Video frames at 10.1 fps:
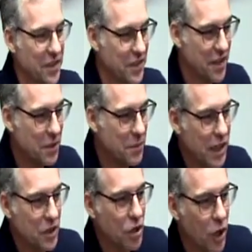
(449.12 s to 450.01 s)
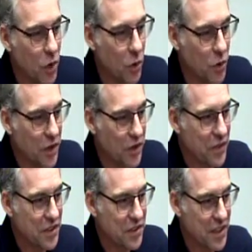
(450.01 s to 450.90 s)
they're being told
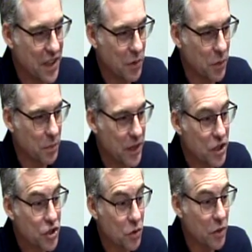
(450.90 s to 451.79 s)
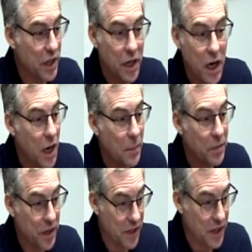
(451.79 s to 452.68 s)
this city will be destroyed,
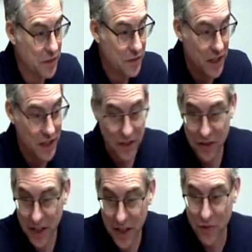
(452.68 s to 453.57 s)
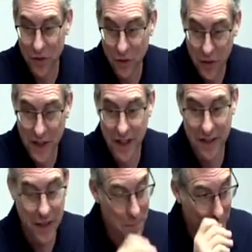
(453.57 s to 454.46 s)
period. It is evil, wicked,
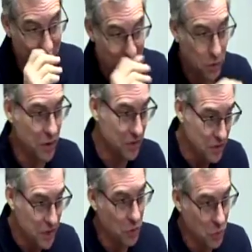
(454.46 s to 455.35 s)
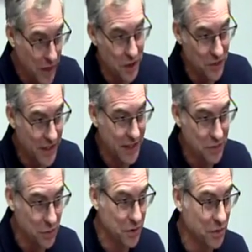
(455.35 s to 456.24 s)
and they probably were aware of that
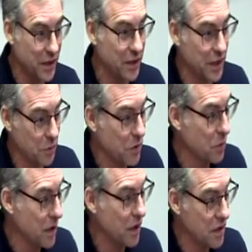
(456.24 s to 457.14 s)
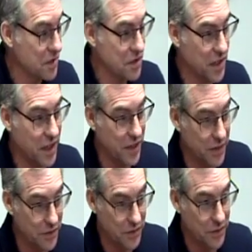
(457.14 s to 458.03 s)
to a degree, like we're aware our society
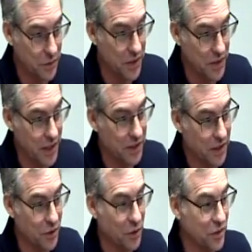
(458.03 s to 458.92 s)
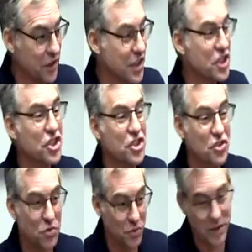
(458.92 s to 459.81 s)
is going downhill
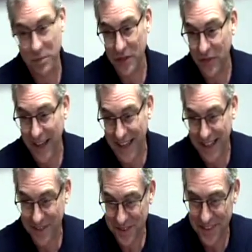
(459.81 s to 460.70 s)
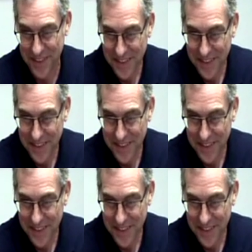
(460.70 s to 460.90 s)
extremely fast.